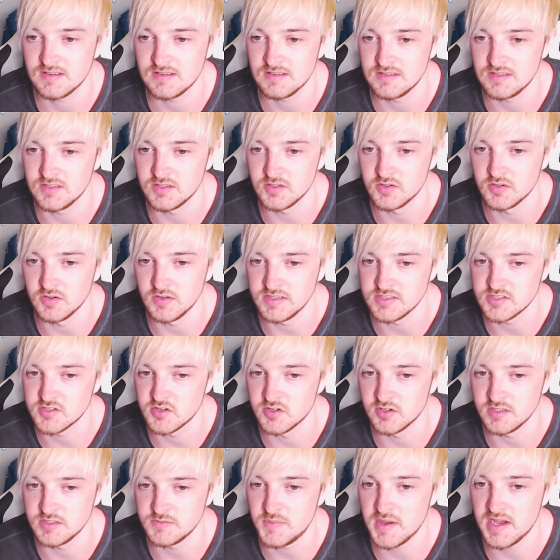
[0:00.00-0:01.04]
you know, he's
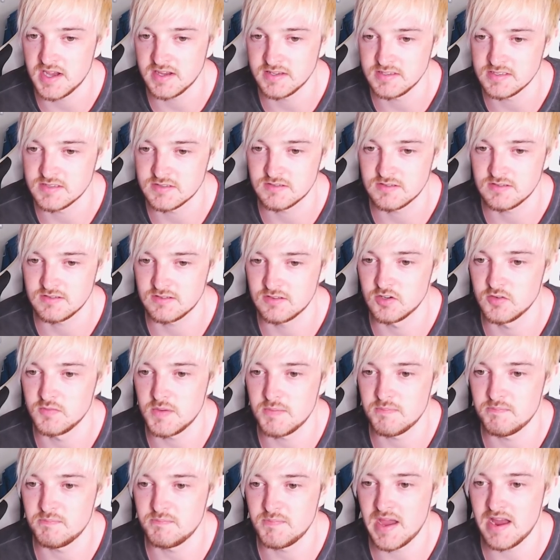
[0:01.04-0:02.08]
going to be
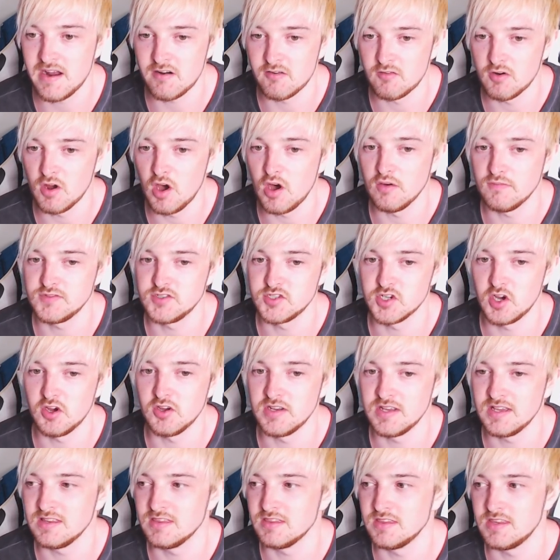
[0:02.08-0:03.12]
better off
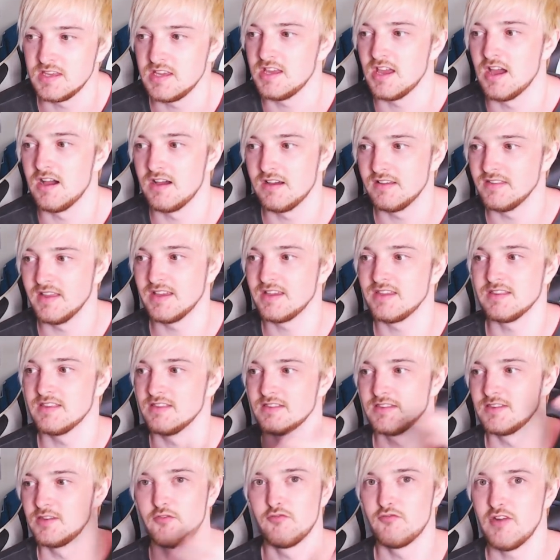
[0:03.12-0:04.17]
joining the
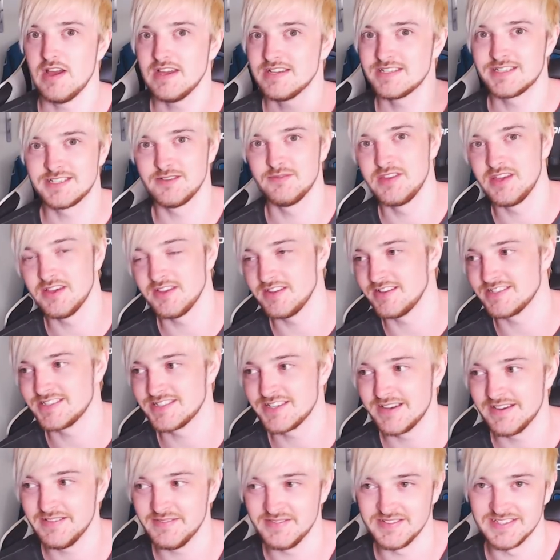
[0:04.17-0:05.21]
rest of the other
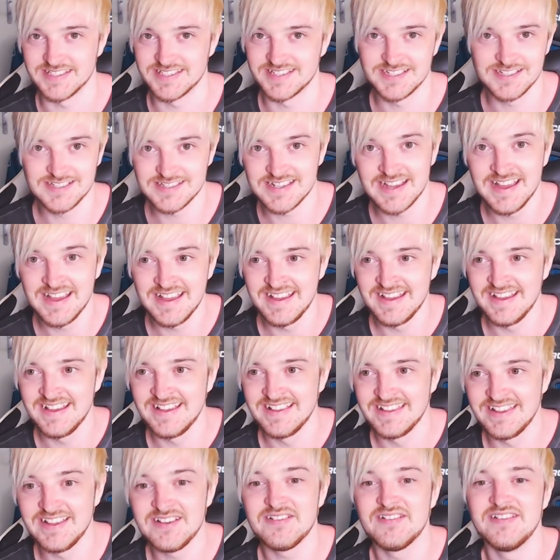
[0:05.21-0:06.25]
servants, because
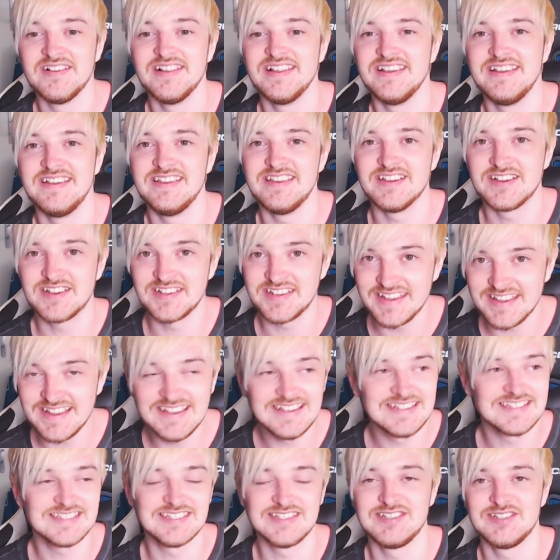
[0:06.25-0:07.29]
literally, you could
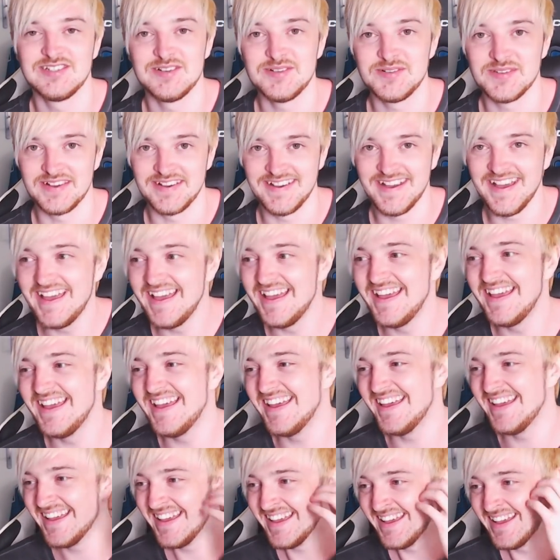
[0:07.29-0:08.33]
easily do
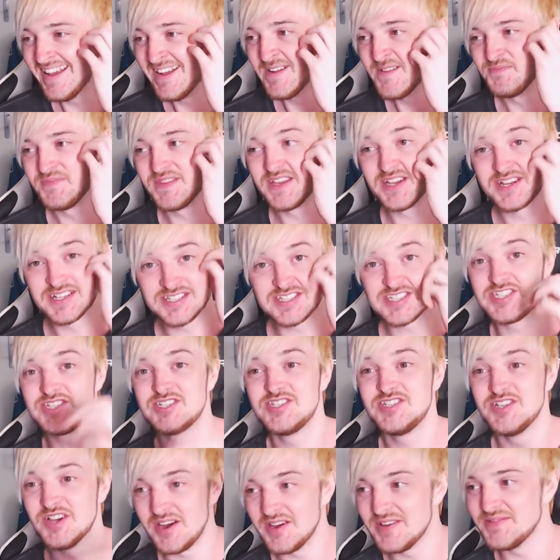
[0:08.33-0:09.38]
that. You could just
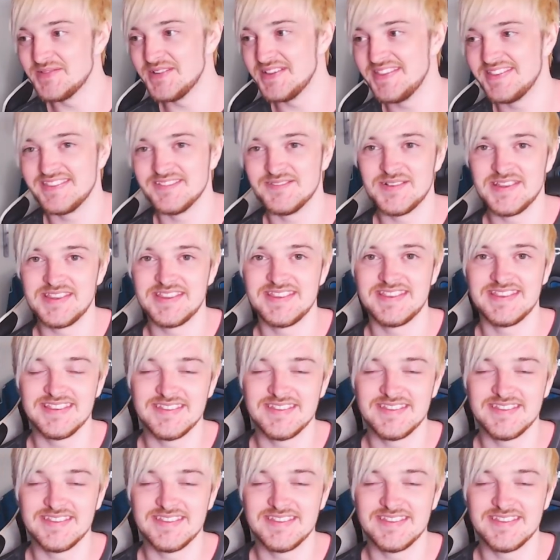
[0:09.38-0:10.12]
join with